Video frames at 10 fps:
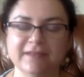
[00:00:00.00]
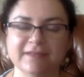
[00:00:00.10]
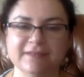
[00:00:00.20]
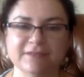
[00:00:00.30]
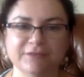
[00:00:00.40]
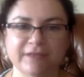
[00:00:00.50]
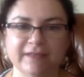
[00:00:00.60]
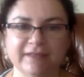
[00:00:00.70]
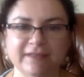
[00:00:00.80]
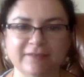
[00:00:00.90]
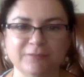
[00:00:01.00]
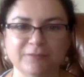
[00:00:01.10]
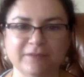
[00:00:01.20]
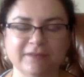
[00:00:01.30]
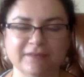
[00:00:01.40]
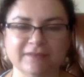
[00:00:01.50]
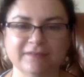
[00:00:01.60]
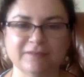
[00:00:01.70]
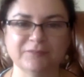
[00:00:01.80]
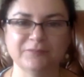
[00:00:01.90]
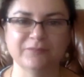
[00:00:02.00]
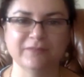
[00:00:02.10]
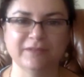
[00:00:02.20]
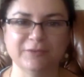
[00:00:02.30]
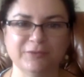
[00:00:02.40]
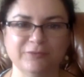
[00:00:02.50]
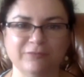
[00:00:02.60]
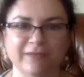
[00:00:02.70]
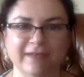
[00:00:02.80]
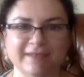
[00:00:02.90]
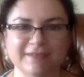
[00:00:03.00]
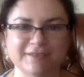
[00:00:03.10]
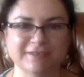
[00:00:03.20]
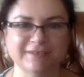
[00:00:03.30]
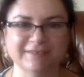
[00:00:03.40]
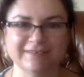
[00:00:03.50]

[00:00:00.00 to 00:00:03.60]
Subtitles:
That's a good idea with in your financial